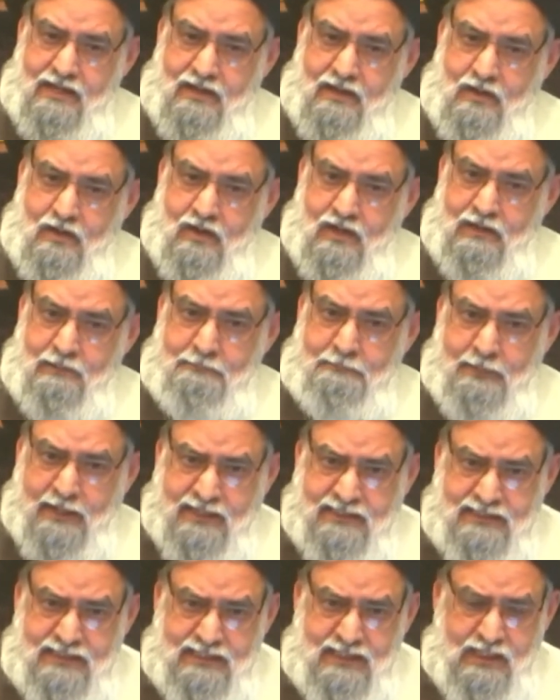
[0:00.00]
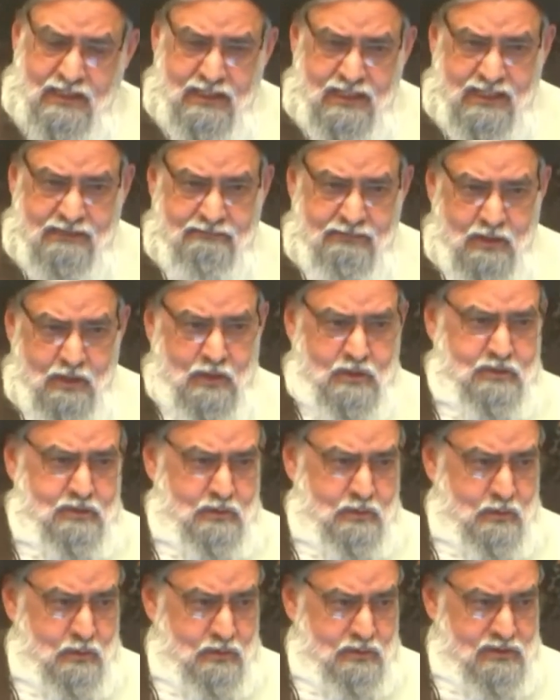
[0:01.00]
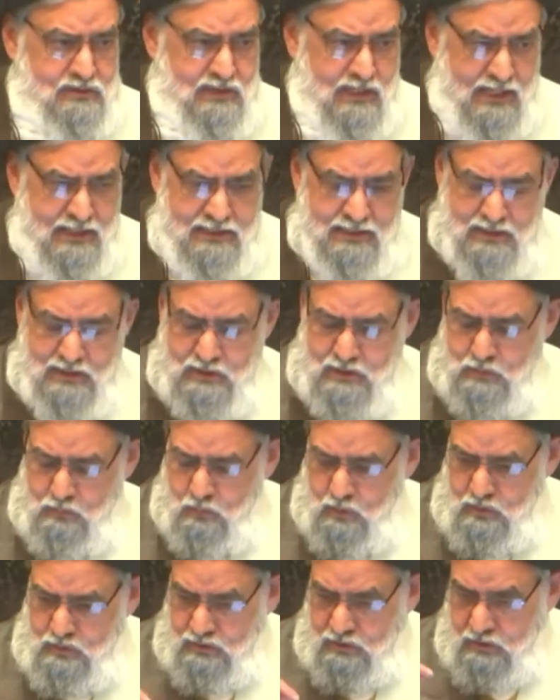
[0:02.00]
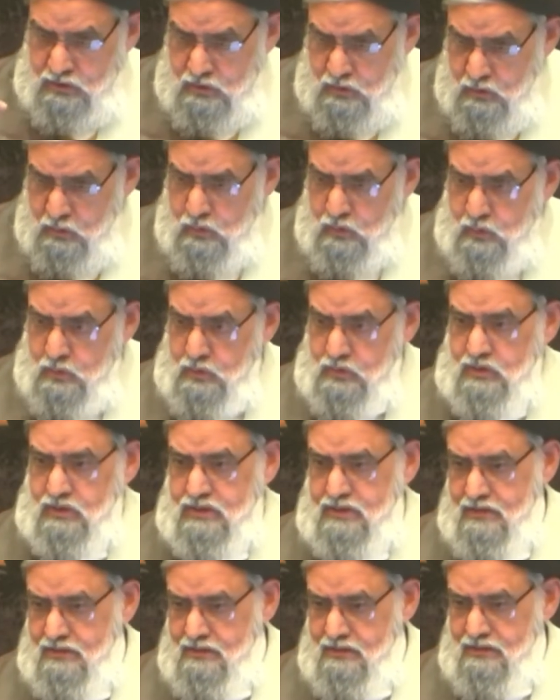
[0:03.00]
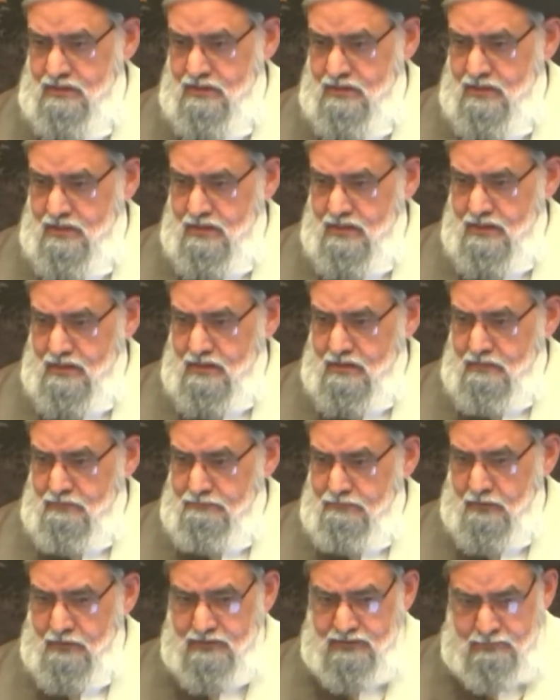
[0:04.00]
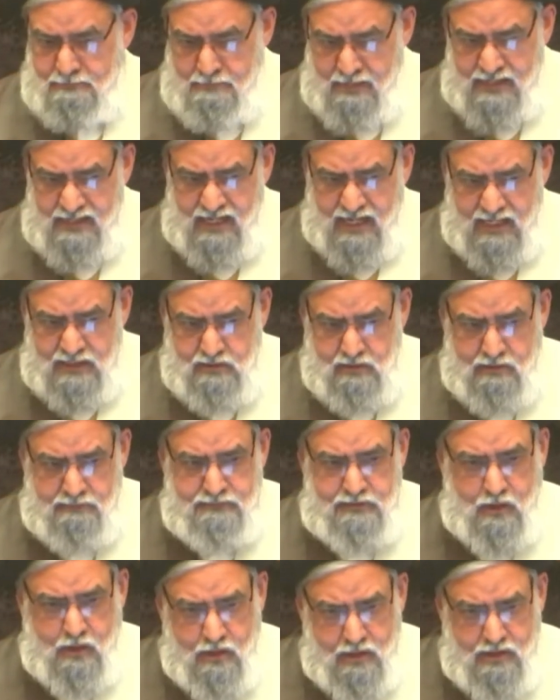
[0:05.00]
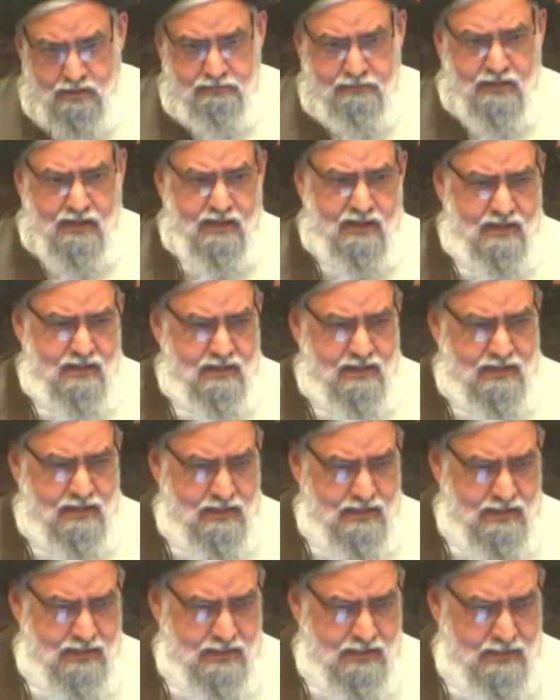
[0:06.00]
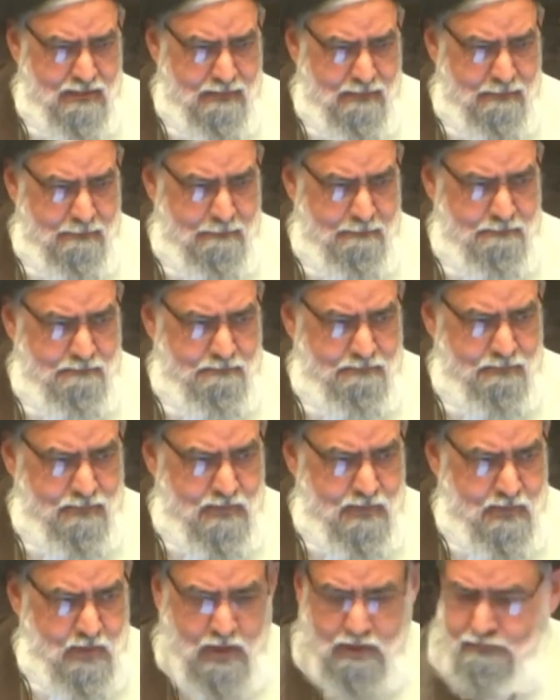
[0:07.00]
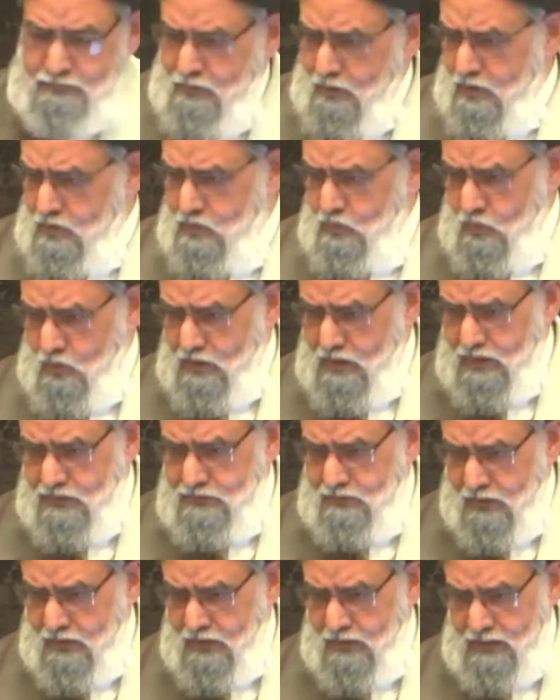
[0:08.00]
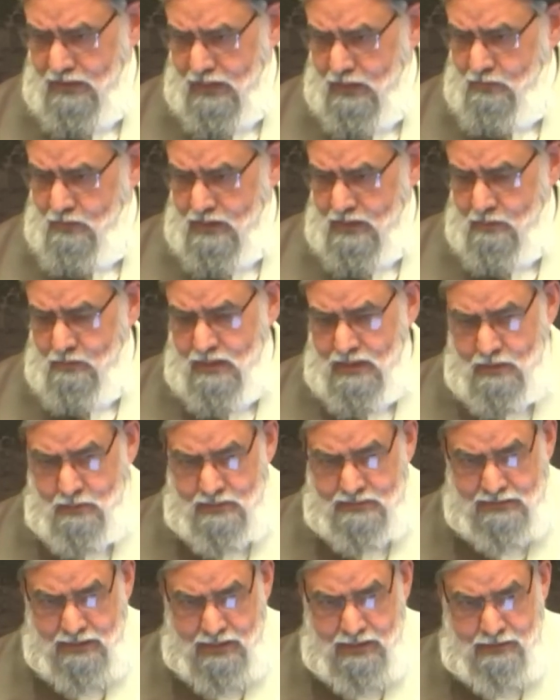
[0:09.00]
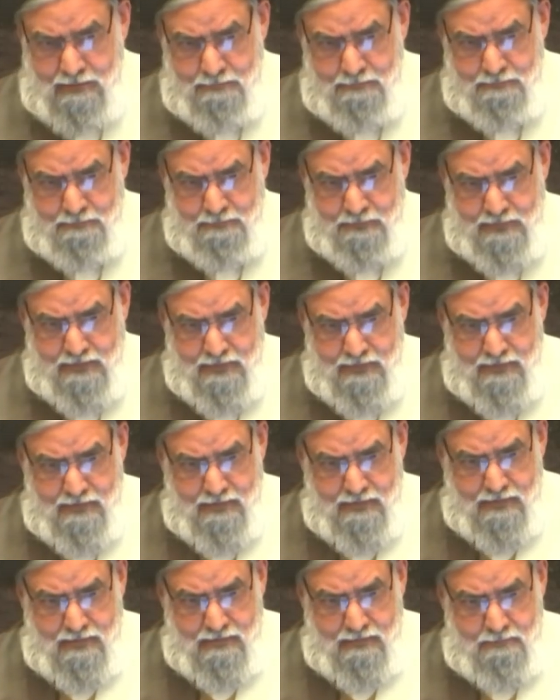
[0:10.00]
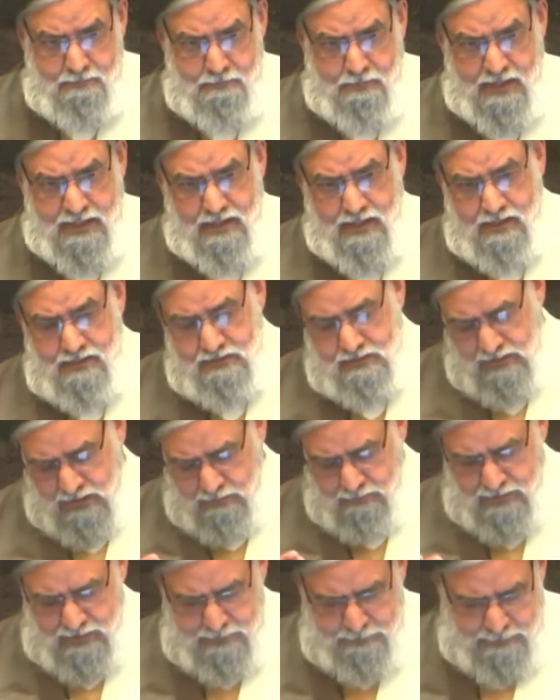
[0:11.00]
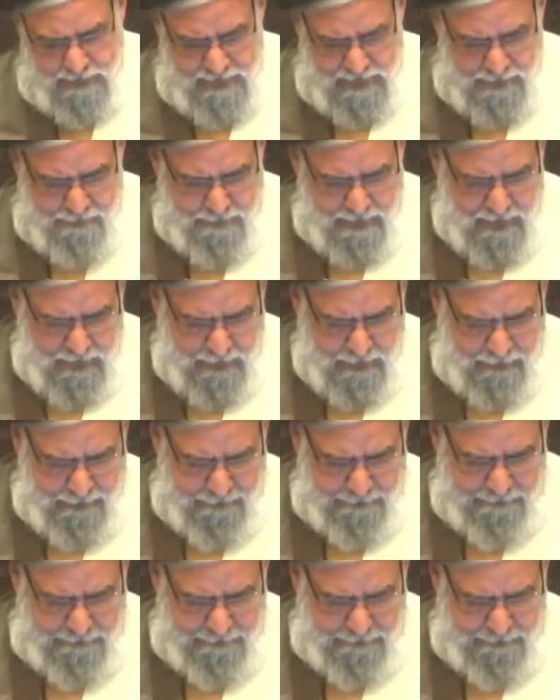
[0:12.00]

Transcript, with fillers: On a practical level, also, this hadith was used for the bay'at of the Khulafa, not for Rasulullah sallallahu alayhi wa sallam. Salawat pranak barar.